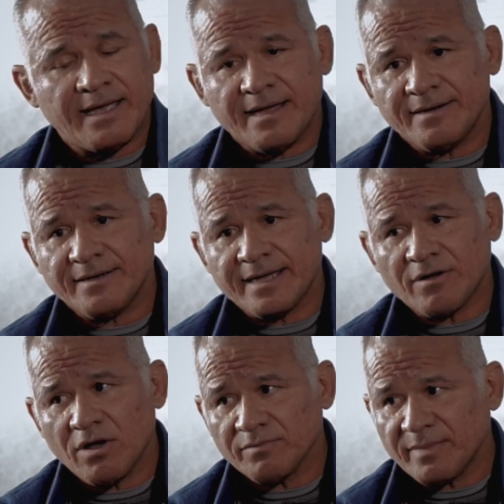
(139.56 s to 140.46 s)
And I
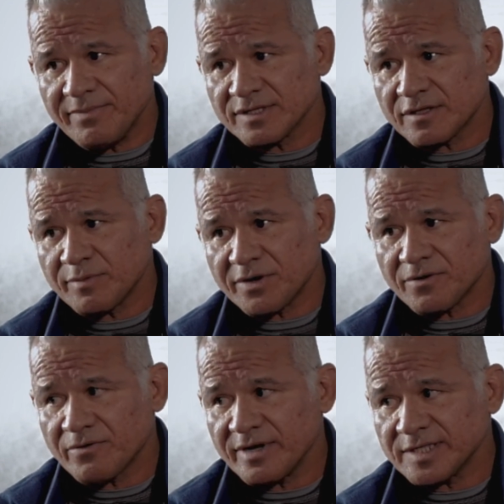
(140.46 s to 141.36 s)
called my business partner,
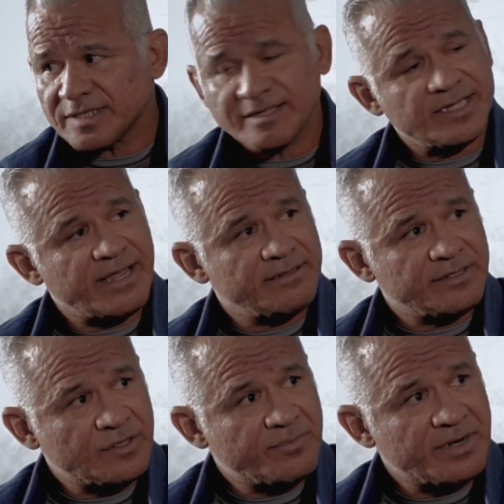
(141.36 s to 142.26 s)
Chris, and I said, hey,
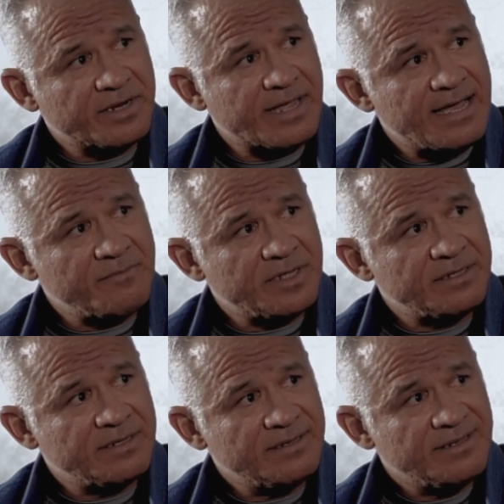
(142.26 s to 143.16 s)
let's open an
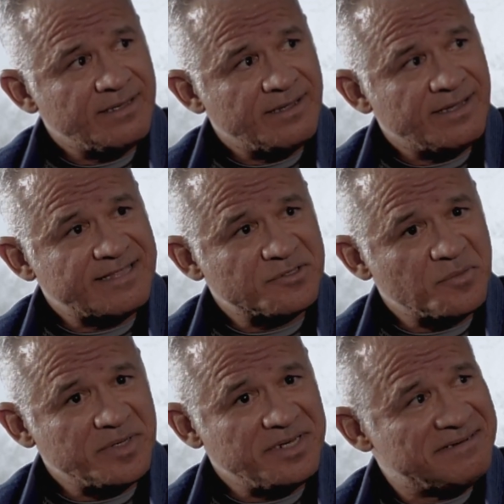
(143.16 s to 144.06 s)
academy. And that's what
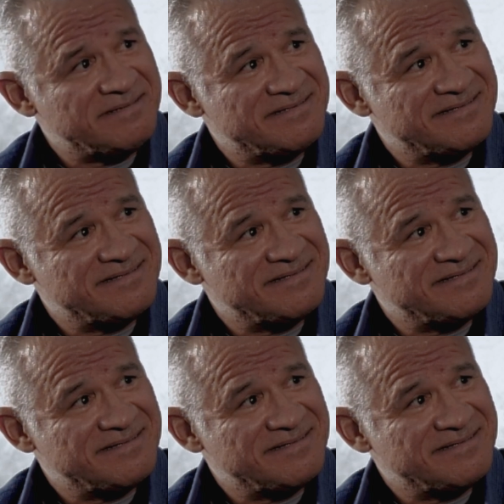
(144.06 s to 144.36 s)
we did.